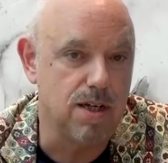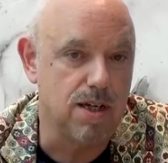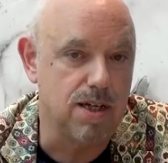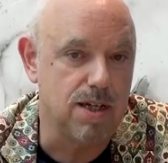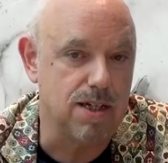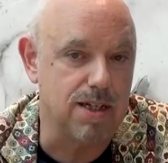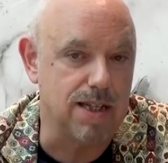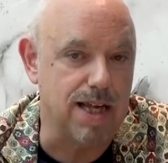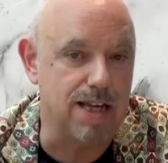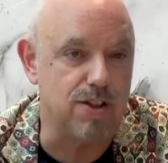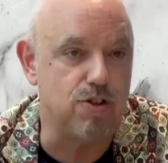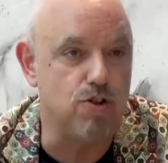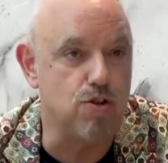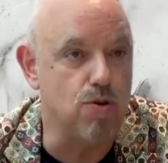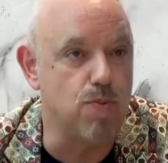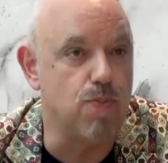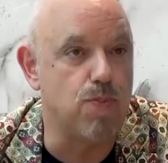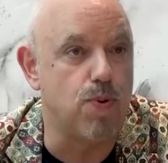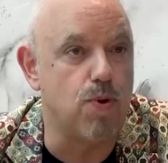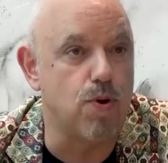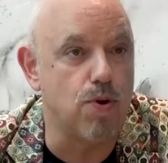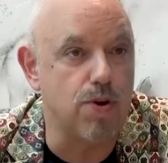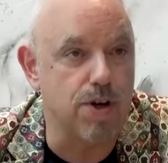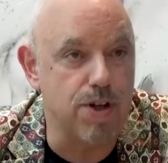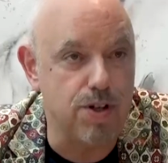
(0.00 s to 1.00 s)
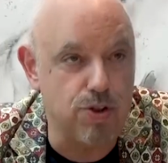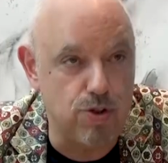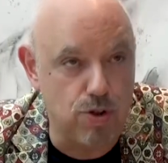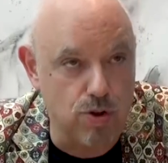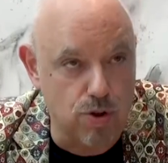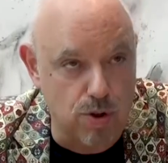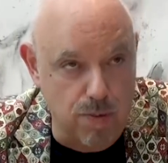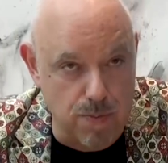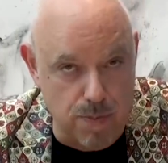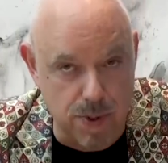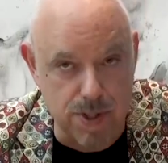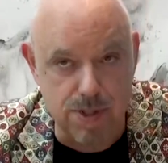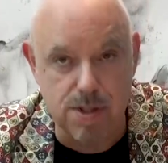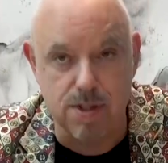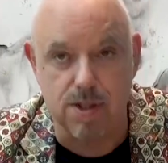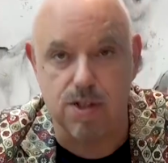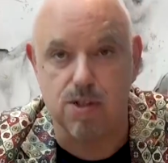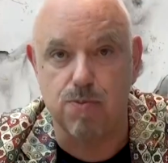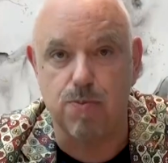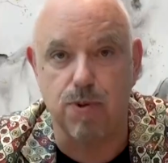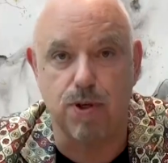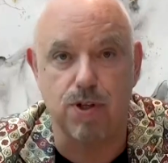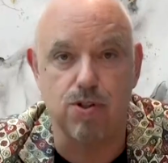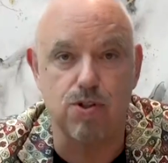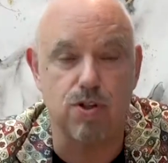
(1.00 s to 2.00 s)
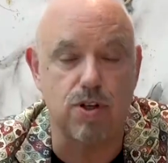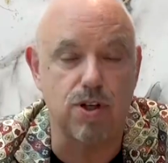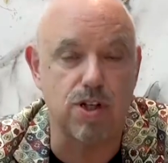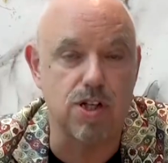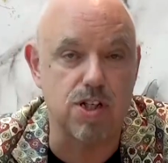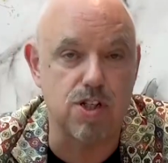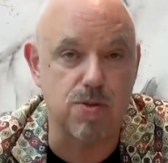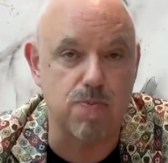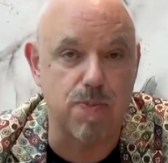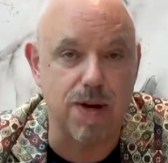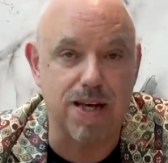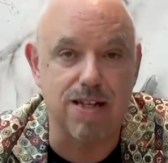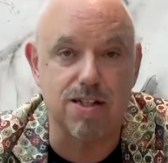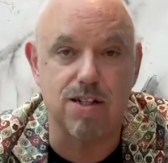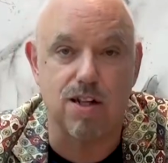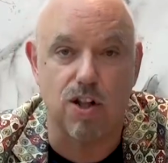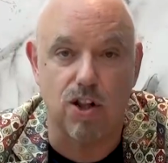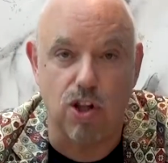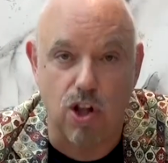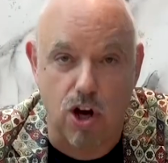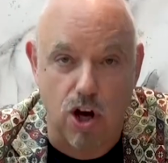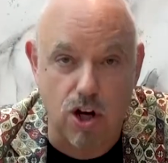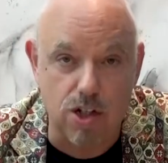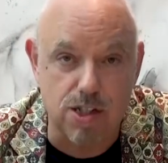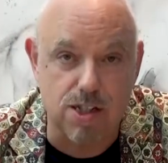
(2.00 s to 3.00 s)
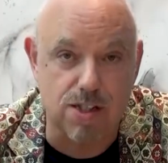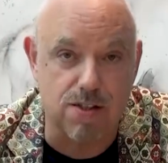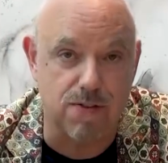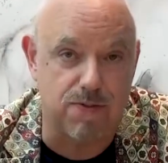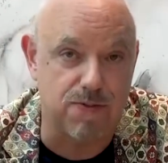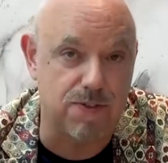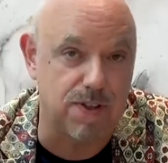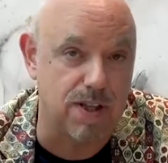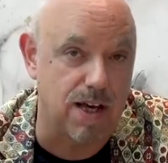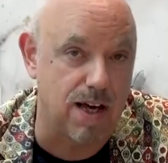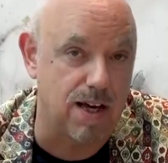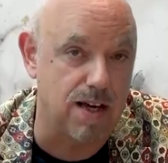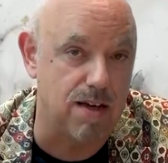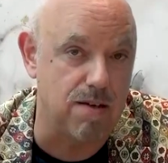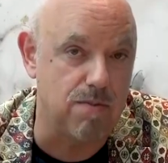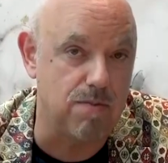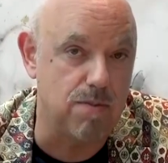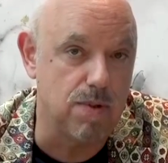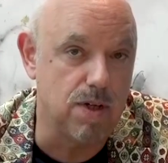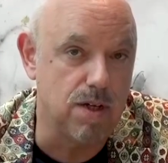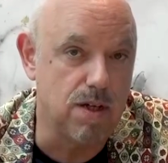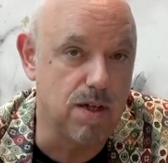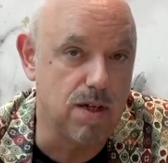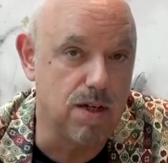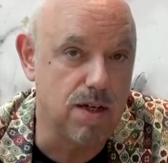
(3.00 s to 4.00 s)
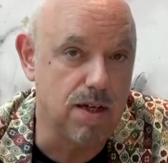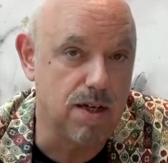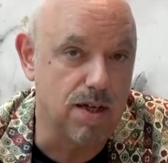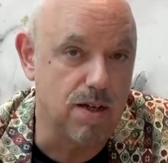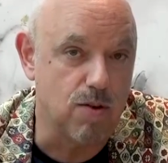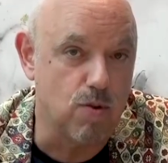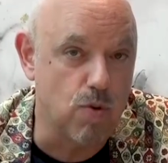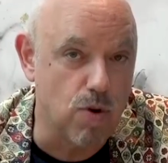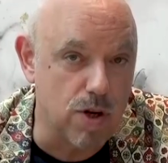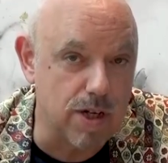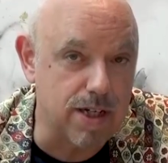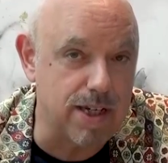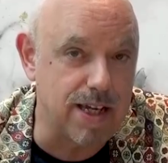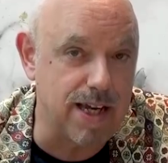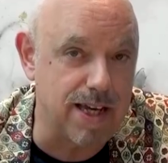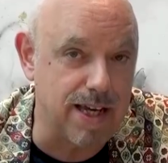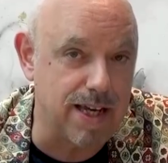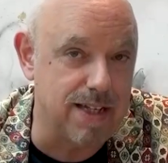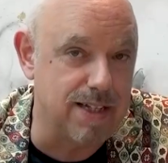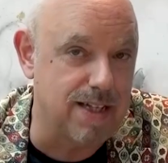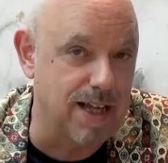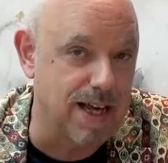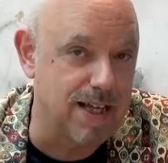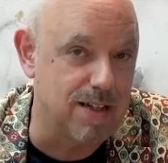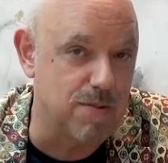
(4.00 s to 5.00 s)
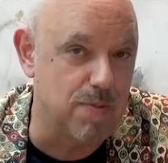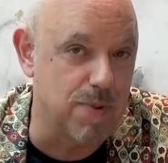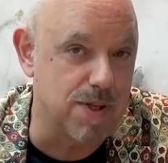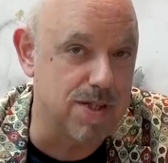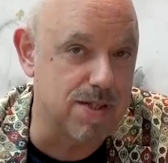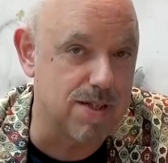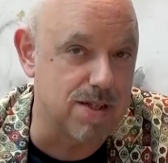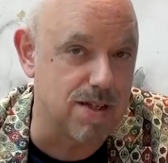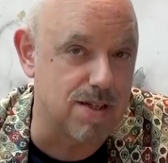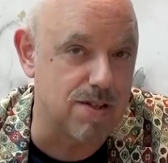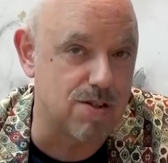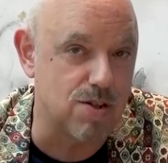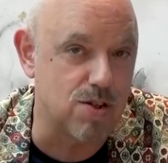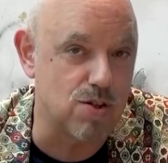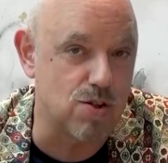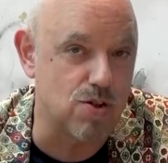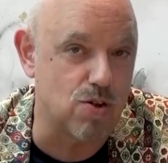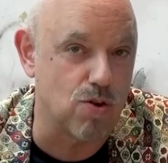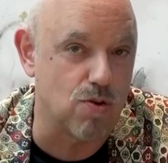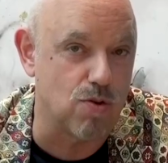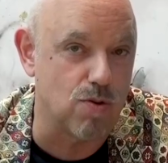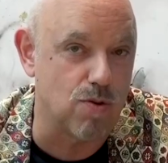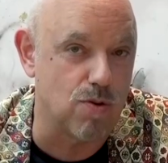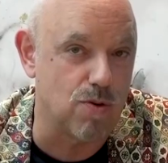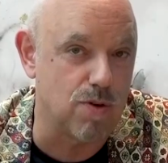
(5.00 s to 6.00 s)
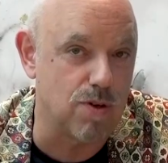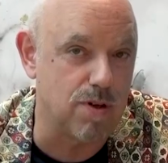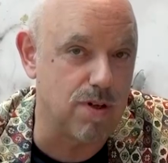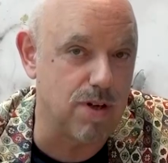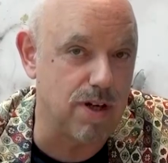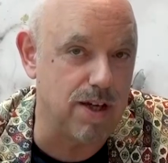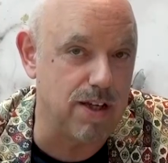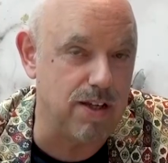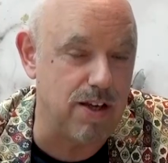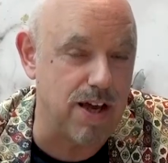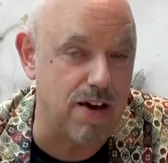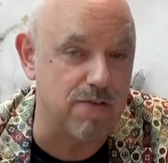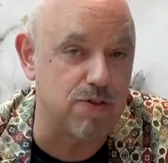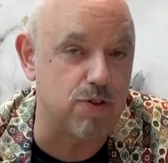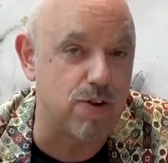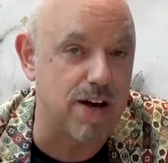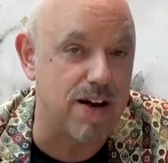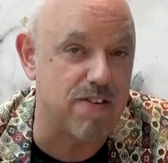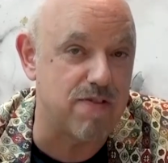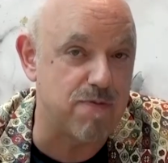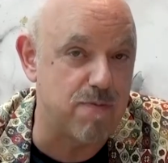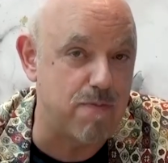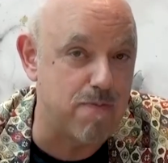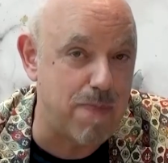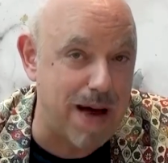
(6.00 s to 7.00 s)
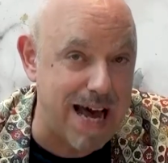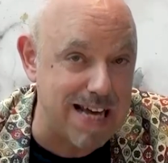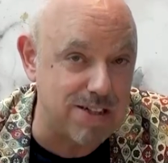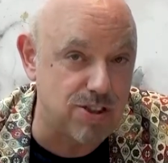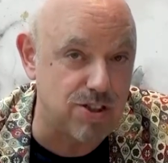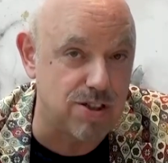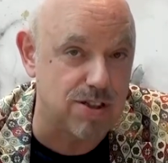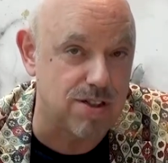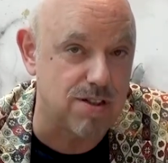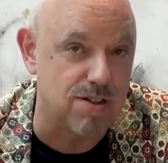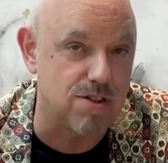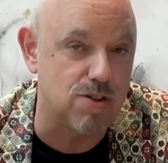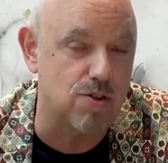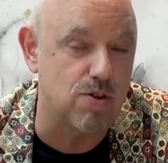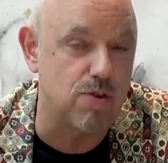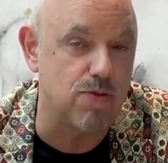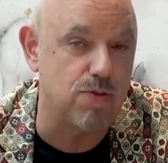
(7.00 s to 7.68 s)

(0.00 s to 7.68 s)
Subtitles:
that you pour into your business, because you're going to spend lots of time working in that business. So you have to have passion. So